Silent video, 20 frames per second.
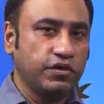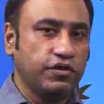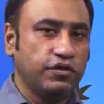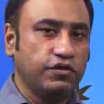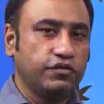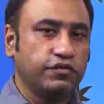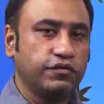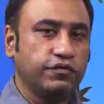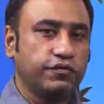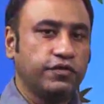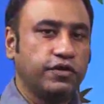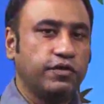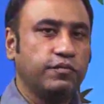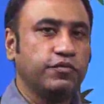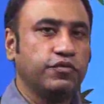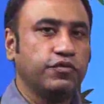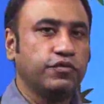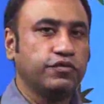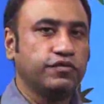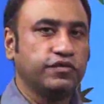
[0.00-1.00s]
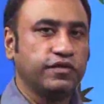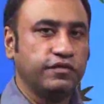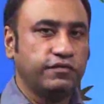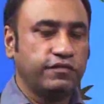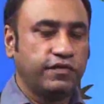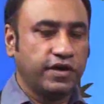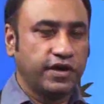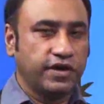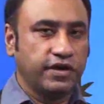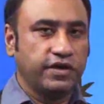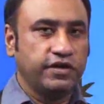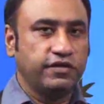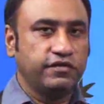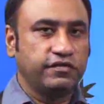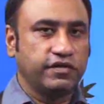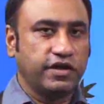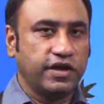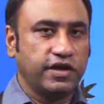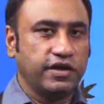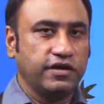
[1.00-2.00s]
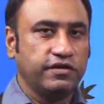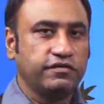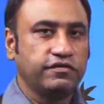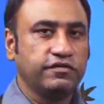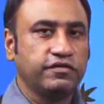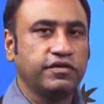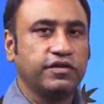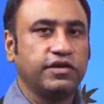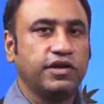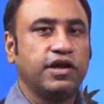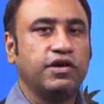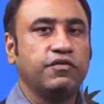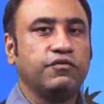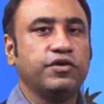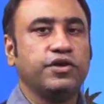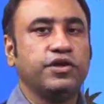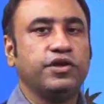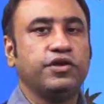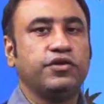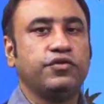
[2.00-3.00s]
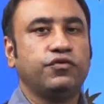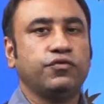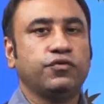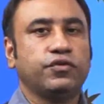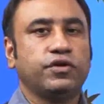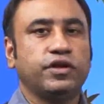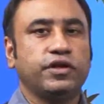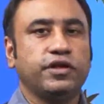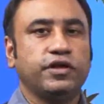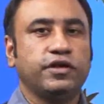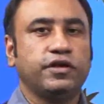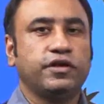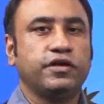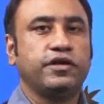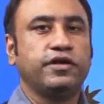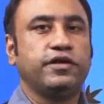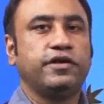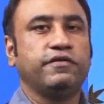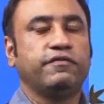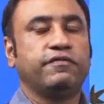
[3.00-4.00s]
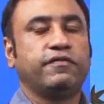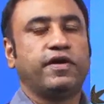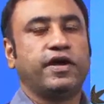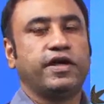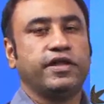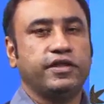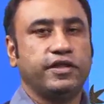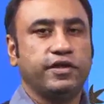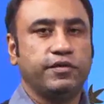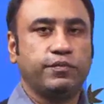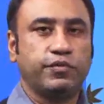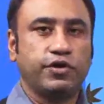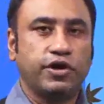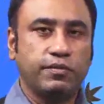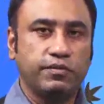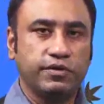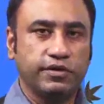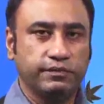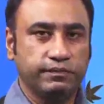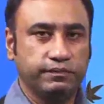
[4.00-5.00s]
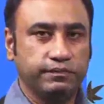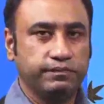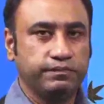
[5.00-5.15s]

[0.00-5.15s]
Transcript: So from those insights, now we need to clearly define the problem.